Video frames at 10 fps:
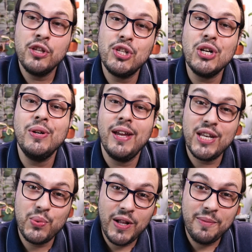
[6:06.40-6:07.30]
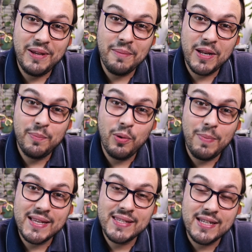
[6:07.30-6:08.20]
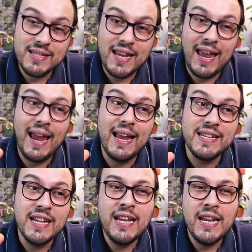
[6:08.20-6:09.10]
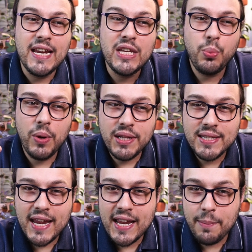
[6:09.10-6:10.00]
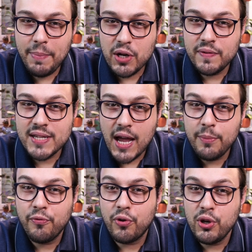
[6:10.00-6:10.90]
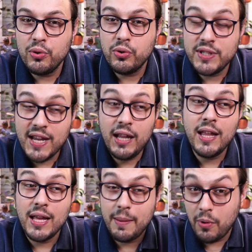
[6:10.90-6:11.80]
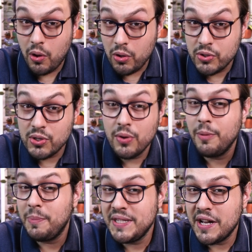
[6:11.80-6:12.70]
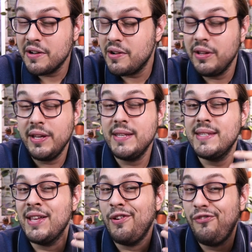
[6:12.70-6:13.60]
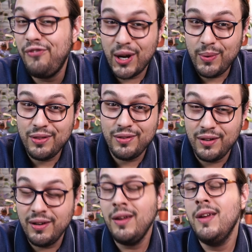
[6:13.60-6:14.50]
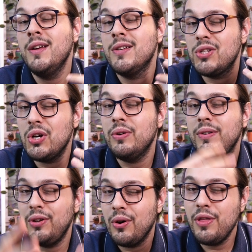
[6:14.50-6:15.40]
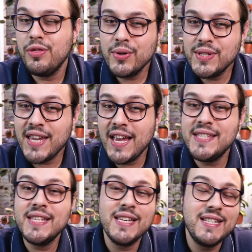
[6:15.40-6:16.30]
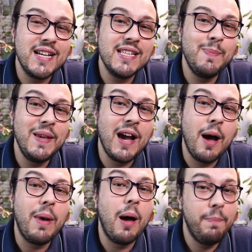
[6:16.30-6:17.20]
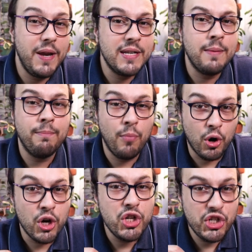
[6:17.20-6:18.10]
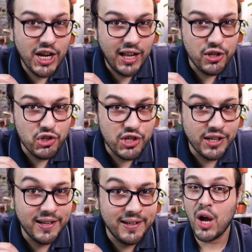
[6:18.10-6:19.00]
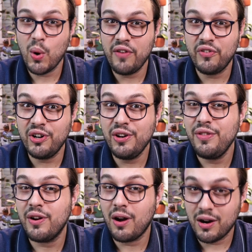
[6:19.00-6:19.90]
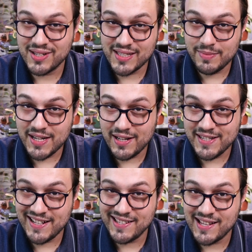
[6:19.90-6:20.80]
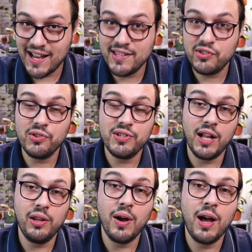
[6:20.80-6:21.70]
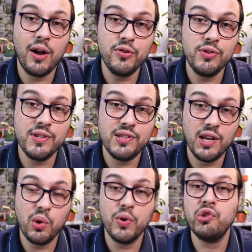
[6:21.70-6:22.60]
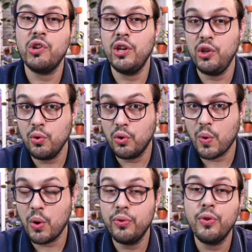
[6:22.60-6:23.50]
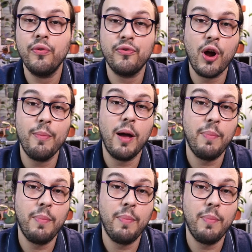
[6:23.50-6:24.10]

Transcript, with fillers: so it will be a bit pubescent and it will take a bit of time for you to tell. Also, the peduncle is very thin. So, you know, in those cases, it does become a bit more challenging. However, there are some telltale signs to tell you how to distinguish a new growth from a